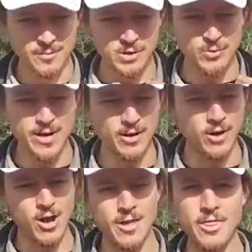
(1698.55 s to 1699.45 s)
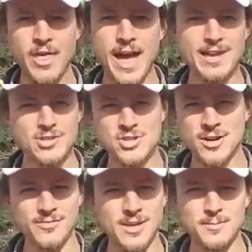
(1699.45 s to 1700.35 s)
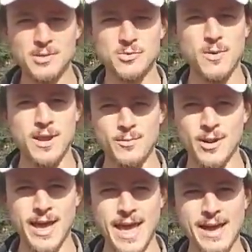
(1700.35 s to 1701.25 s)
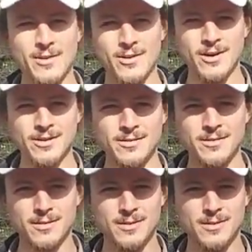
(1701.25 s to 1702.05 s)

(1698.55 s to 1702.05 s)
Between all of that, shifting between what I had on,